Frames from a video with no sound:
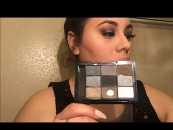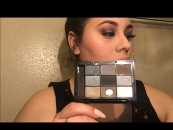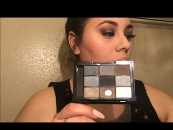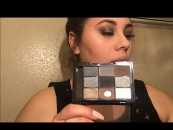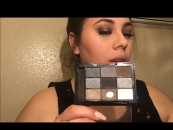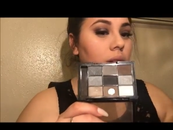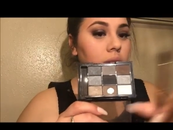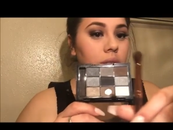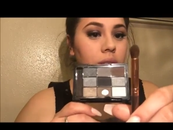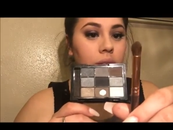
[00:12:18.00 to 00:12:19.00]

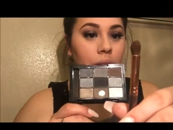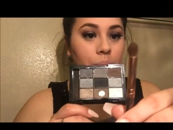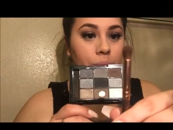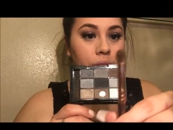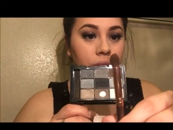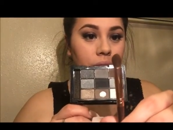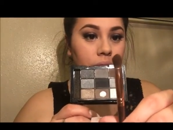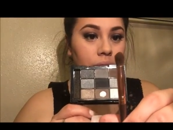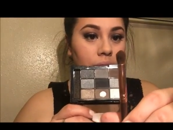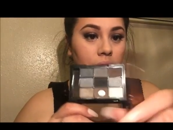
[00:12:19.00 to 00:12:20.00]
and a brush that
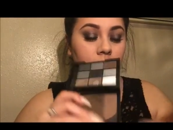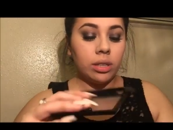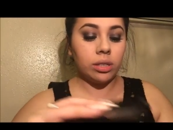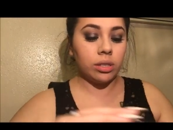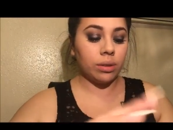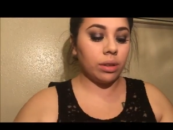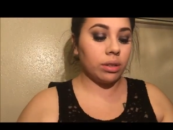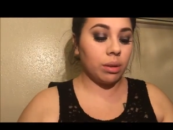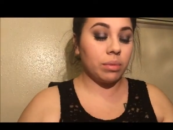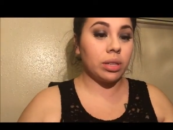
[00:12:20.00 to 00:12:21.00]
looks like this.
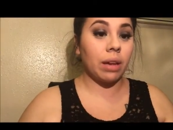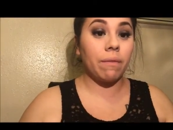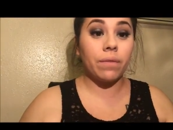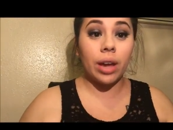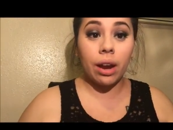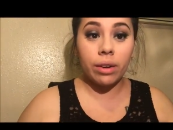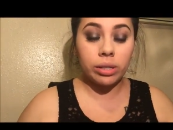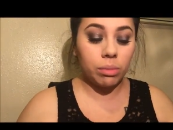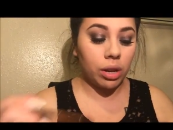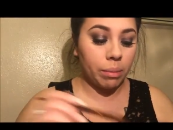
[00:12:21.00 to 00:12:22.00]
I'm going to take a very
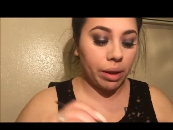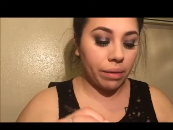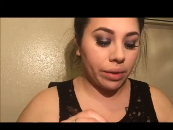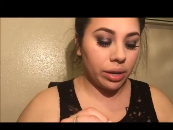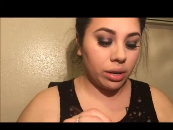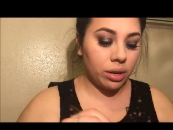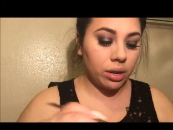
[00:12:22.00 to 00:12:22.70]
small amount of it,